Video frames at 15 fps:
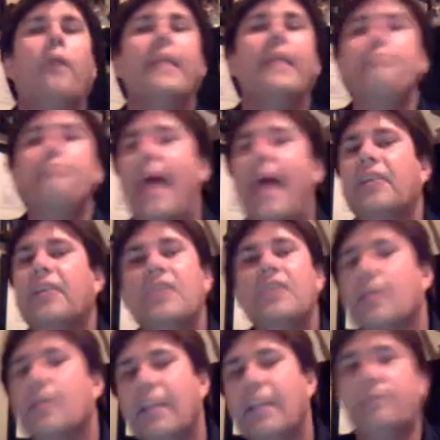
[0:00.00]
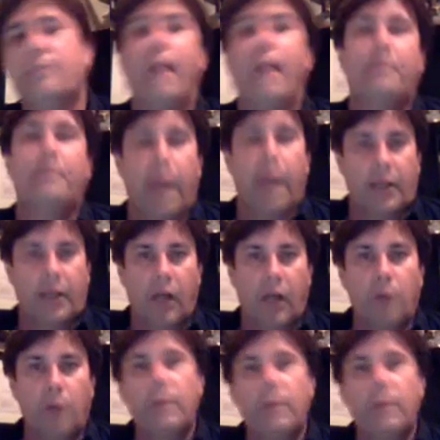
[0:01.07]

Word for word: that man doesn't live by bread alone,